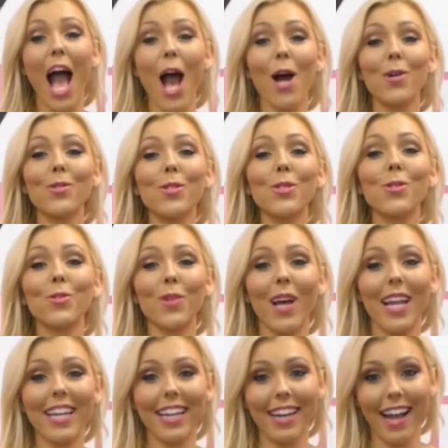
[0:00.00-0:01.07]
how to
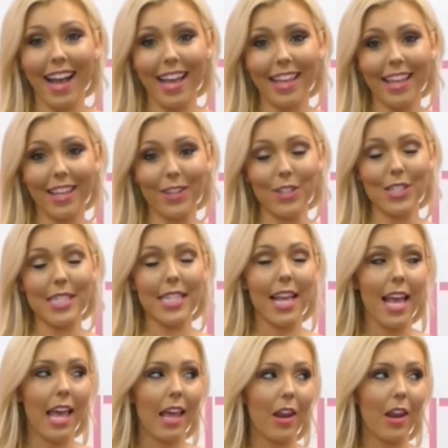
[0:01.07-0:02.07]
run in high heels.